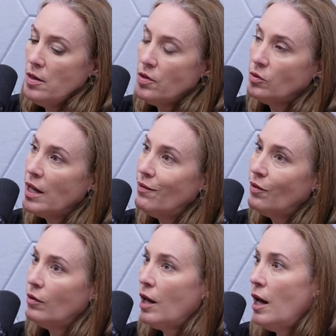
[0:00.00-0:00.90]
the
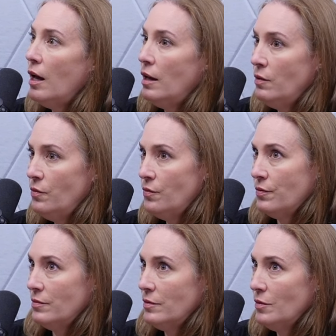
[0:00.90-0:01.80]
level
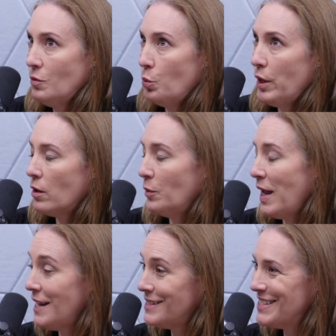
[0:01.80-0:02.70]
of we call them
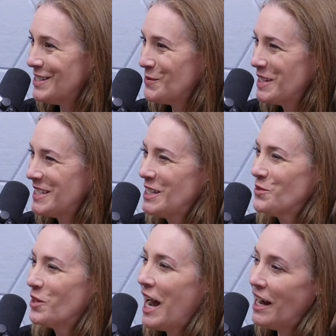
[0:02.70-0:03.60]
ACEs, but it stands
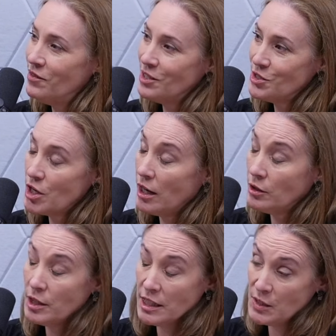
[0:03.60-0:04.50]
for adverse
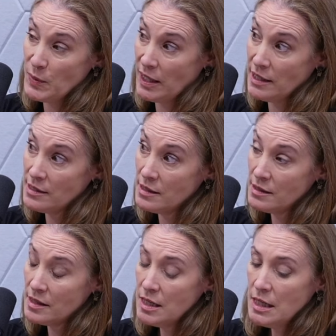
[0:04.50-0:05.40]
childhood
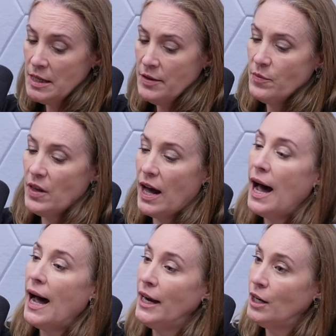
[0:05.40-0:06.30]
experiences. The
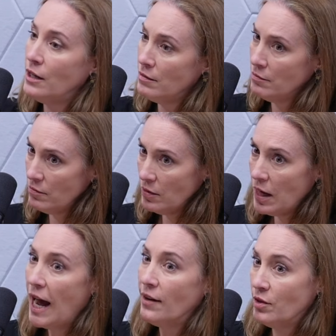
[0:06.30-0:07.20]
higher
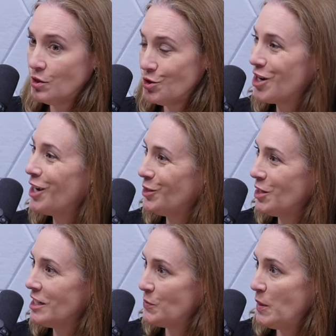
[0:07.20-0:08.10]
adverse
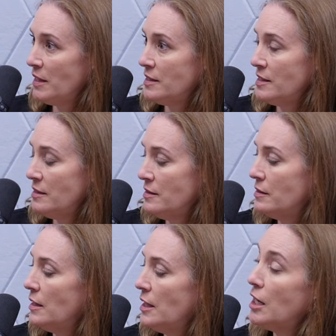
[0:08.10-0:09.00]
childhood experiences
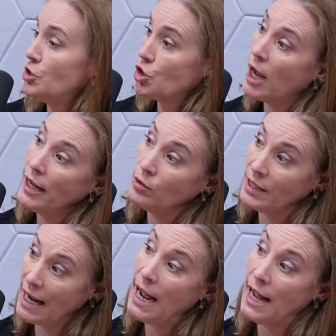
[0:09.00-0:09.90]
a, a child
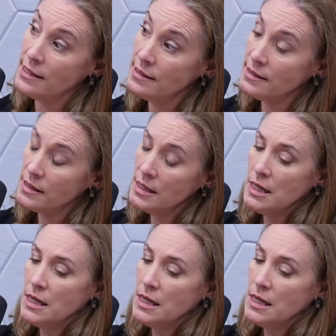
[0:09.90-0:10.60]
has,